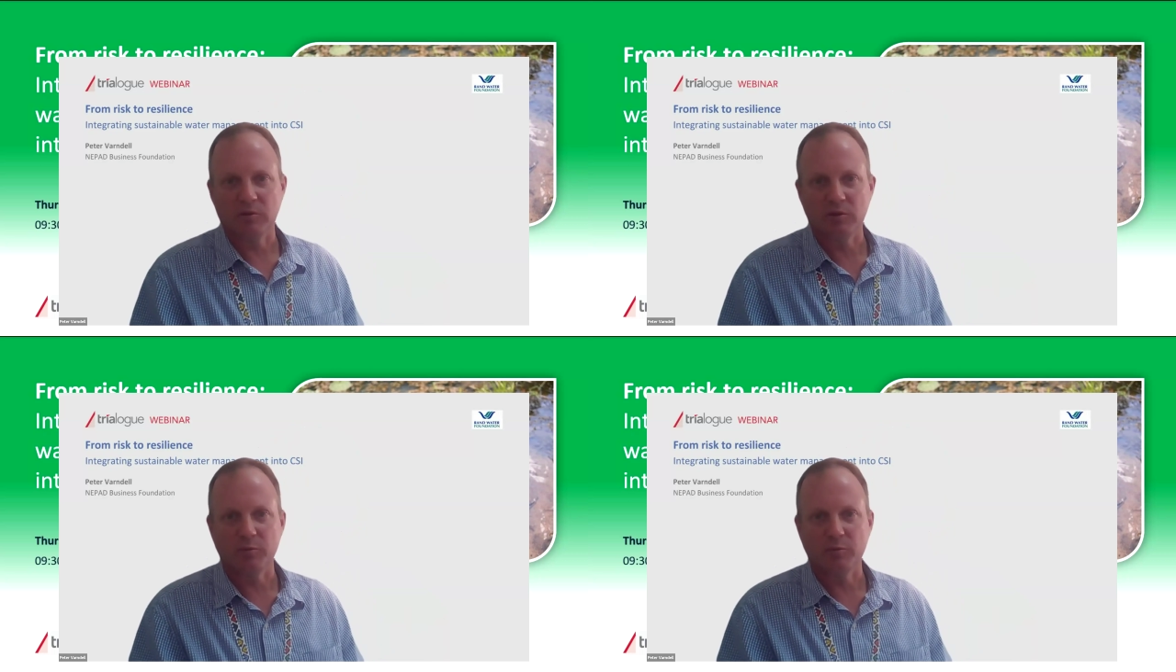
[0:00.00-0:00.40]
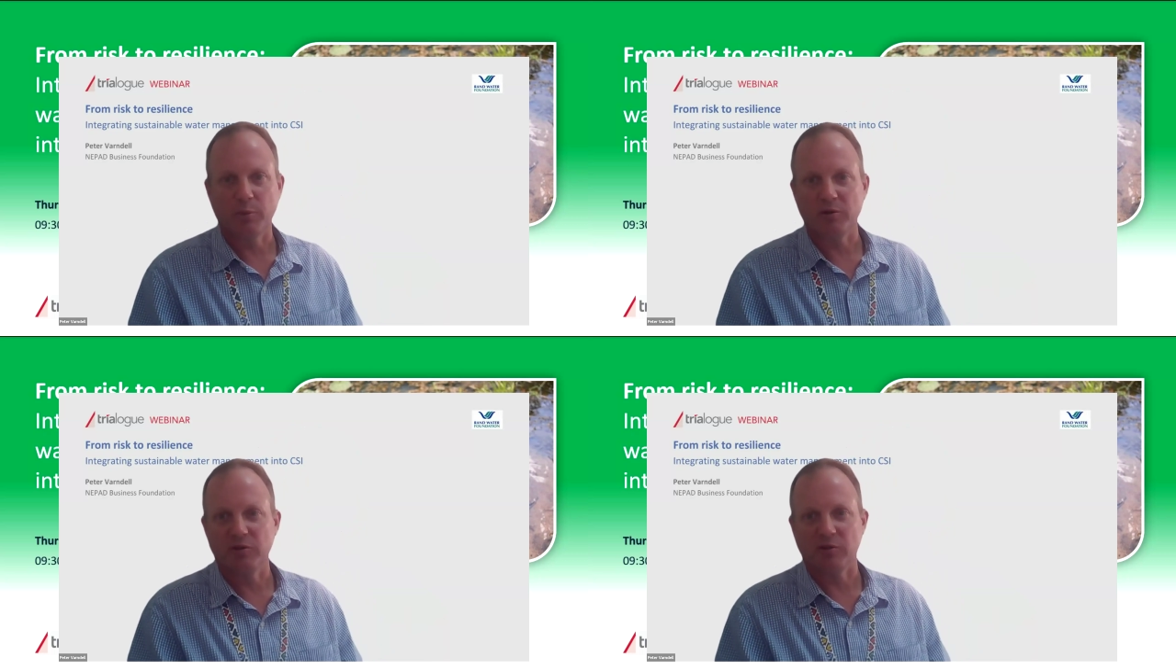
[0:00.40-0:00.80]
good
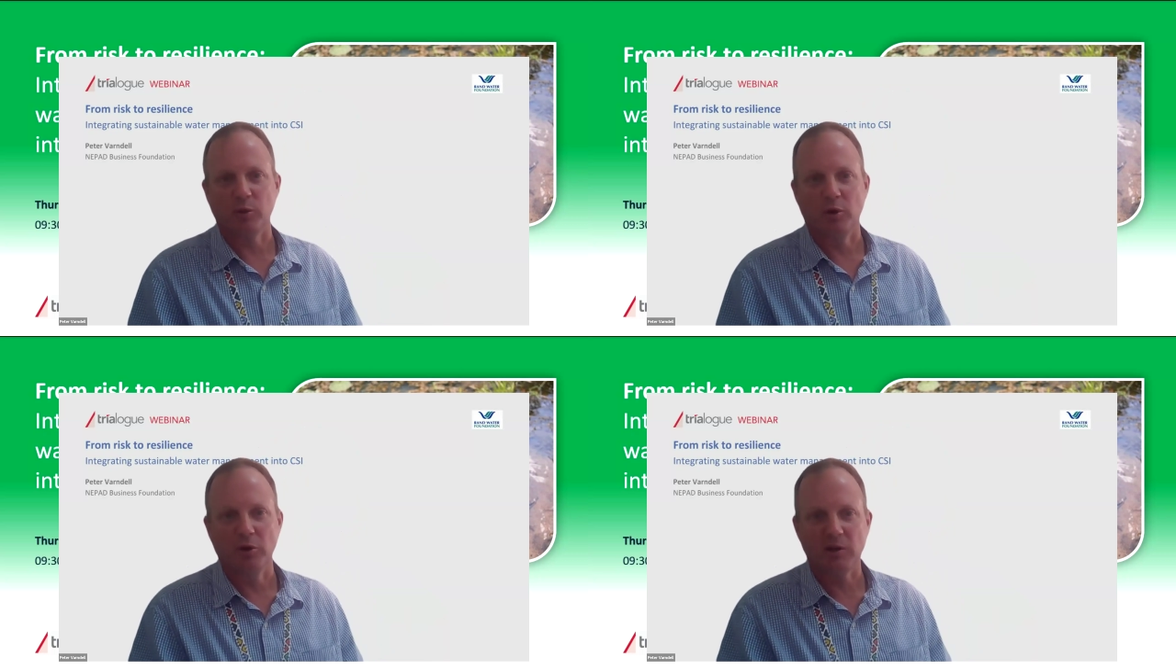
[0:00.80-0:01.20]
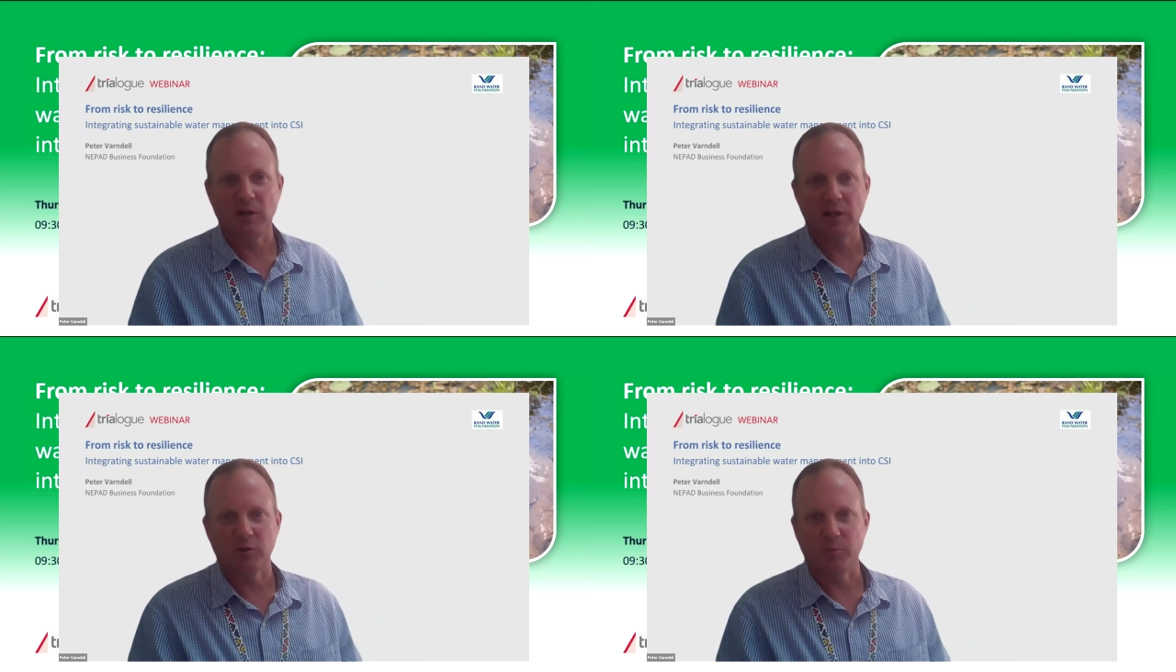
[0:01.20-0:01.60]
projects would look
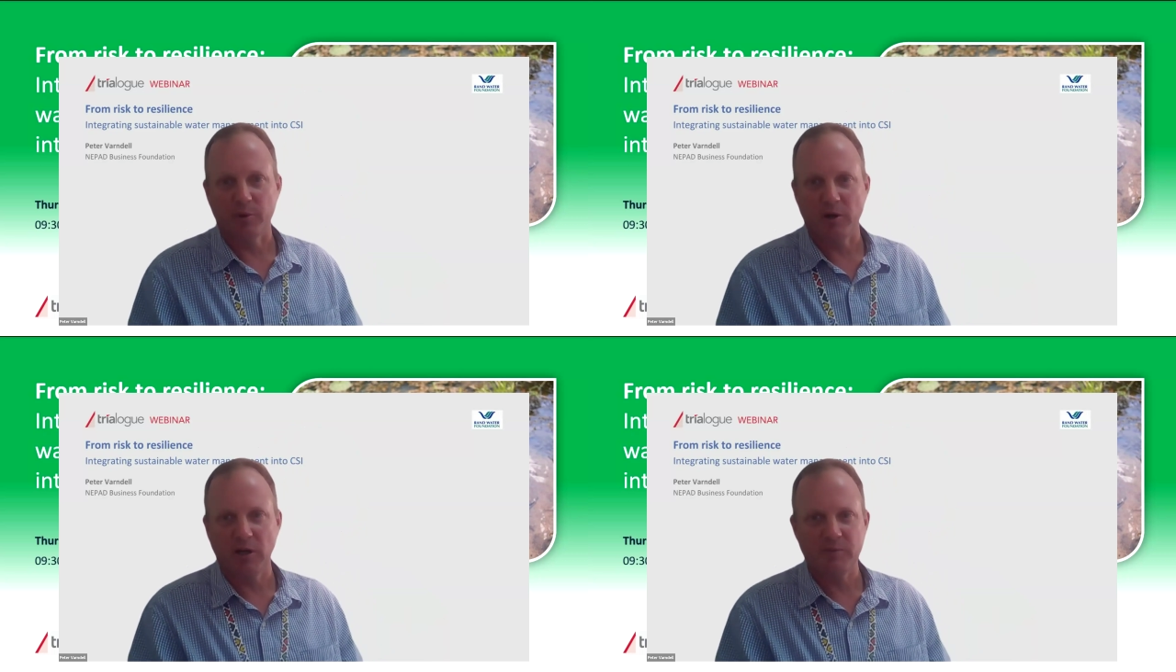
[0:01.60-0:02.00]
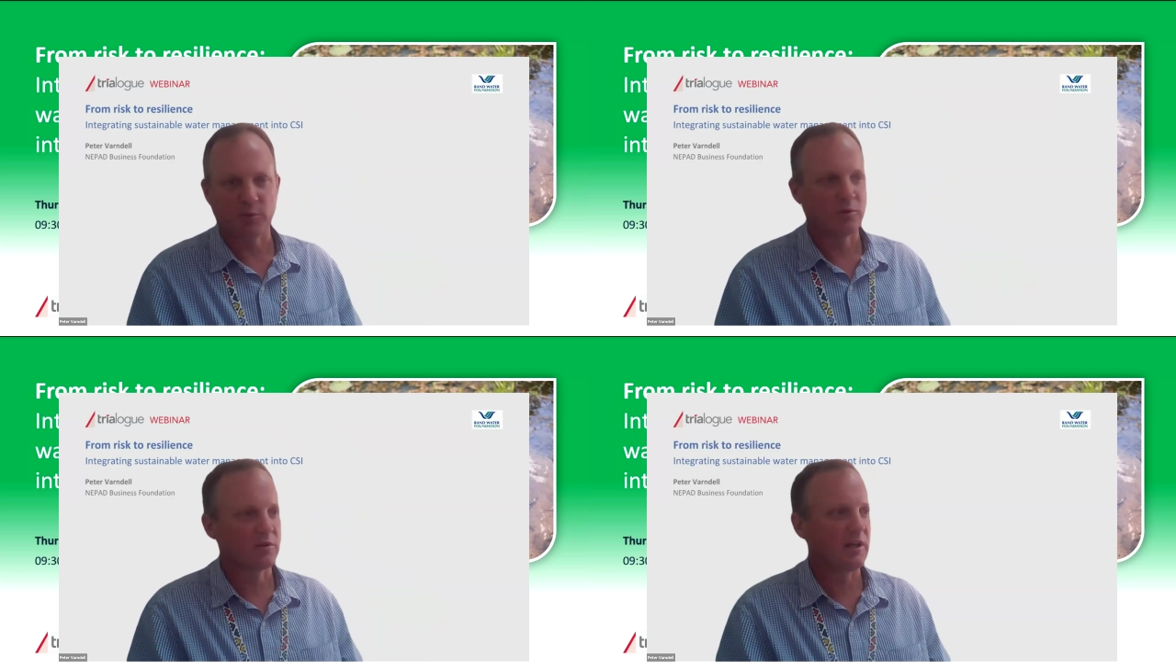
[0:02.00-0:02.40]
like, good programs
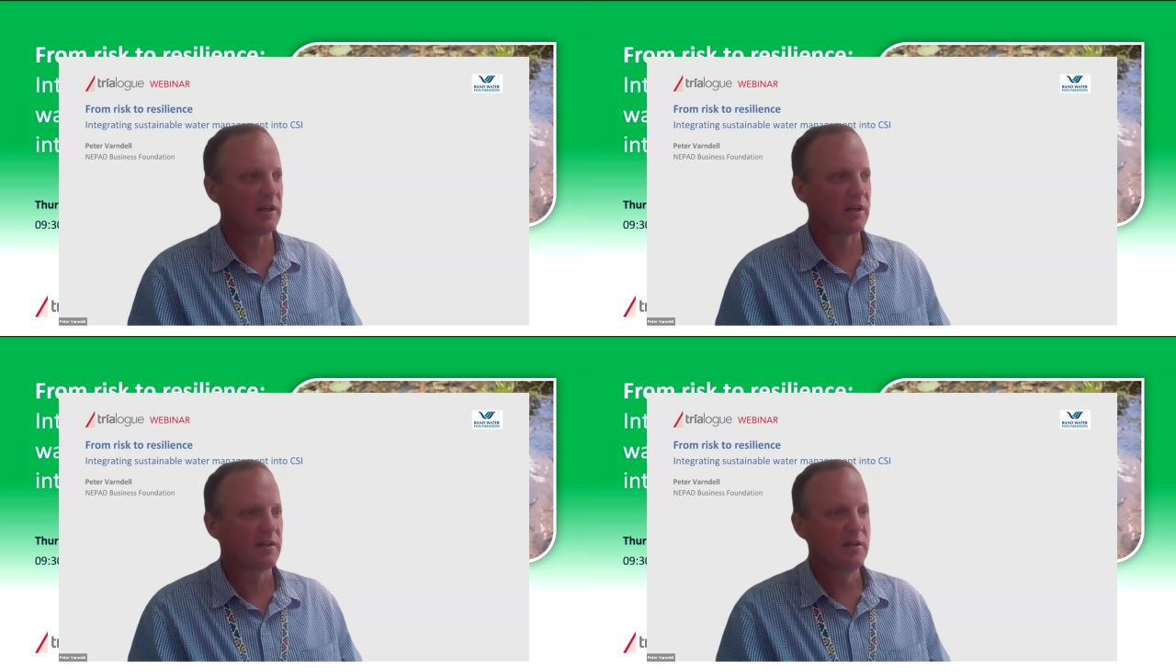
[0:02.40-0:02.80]
would look like,